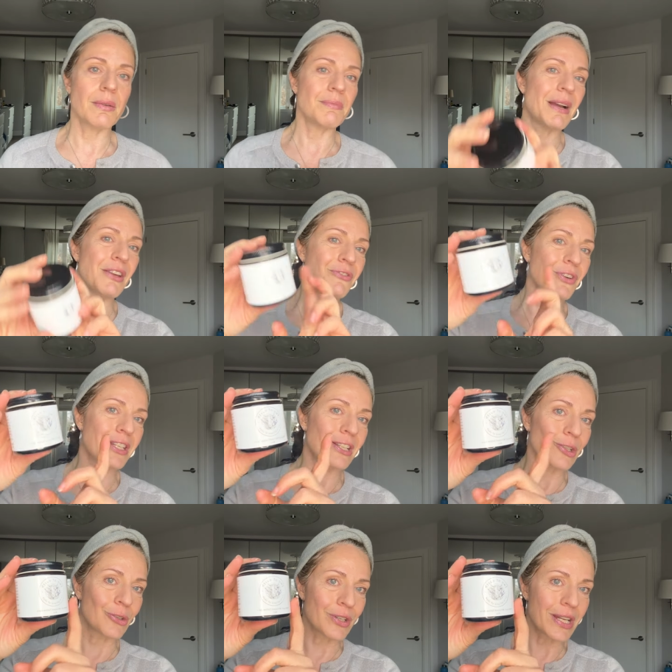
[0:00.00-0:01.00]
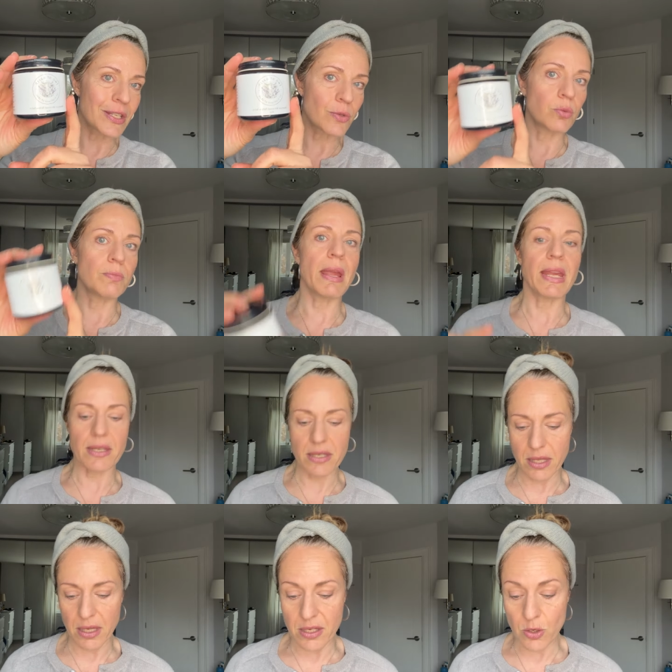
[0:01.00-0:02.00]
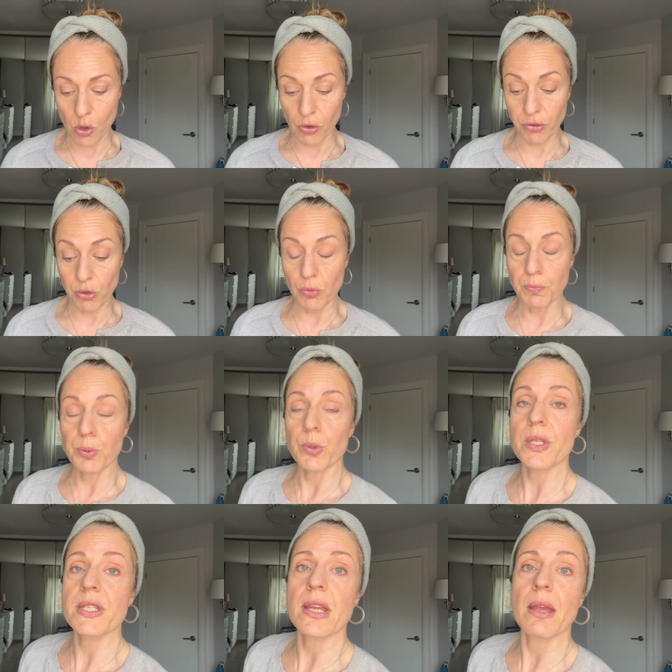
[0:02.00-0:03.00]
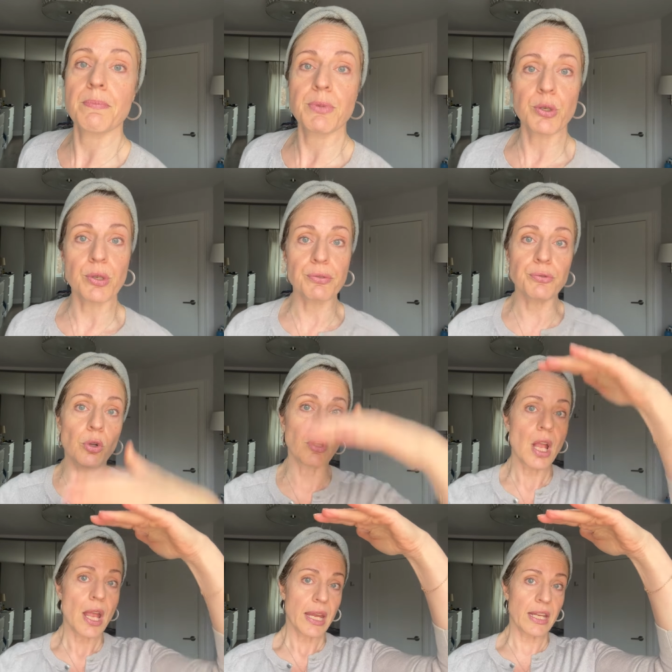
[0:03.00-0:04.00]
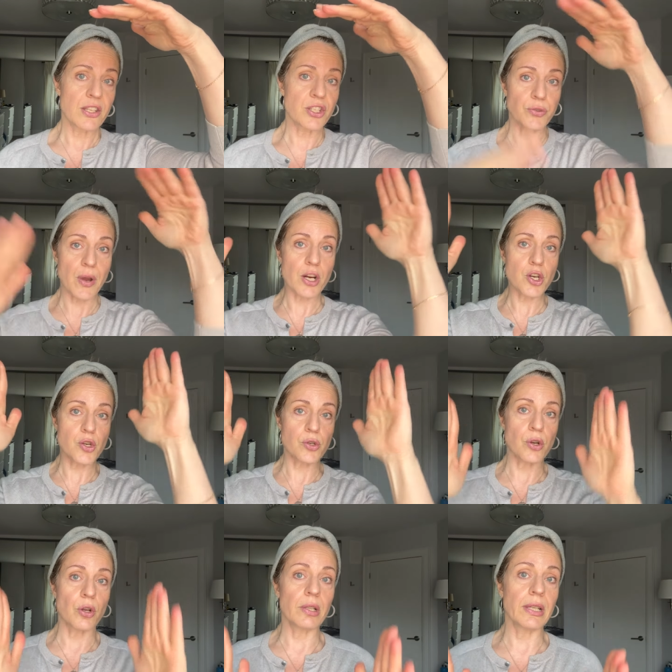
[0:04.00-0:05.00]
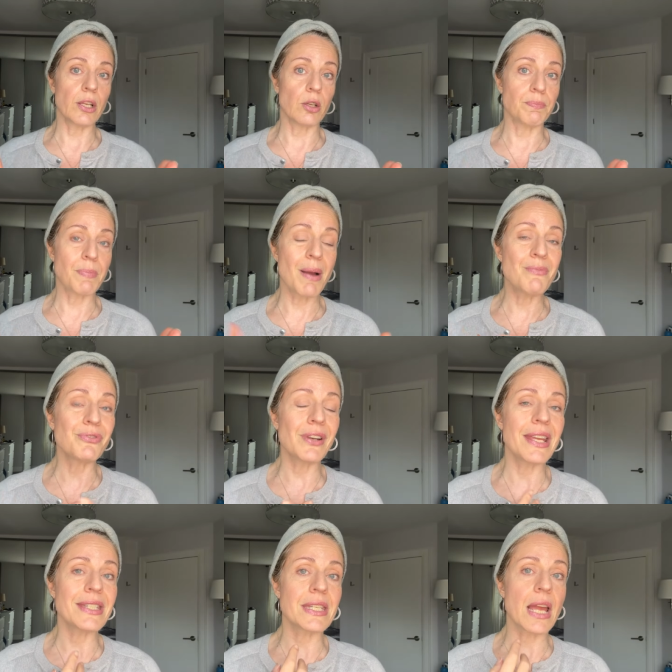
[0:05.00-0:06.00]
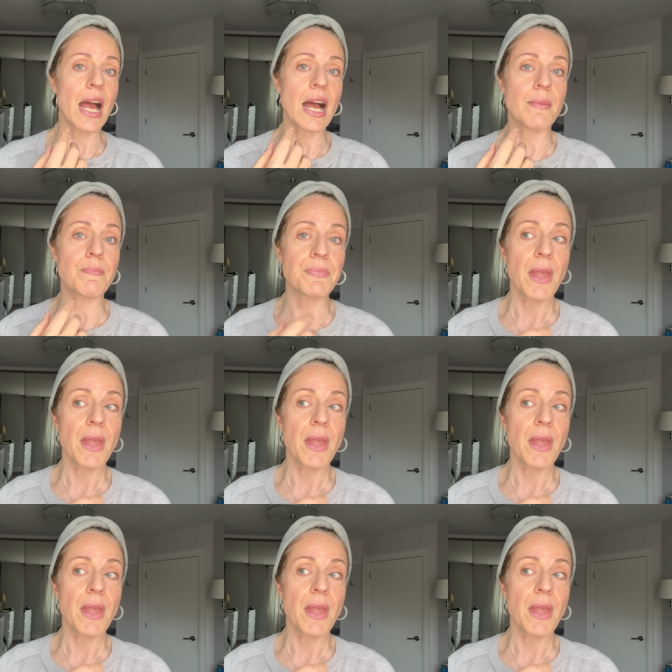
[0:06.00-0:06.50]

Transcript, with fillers: my friend Lourdes, who makes these, also puts a beautiful instructional little pamphlet, um,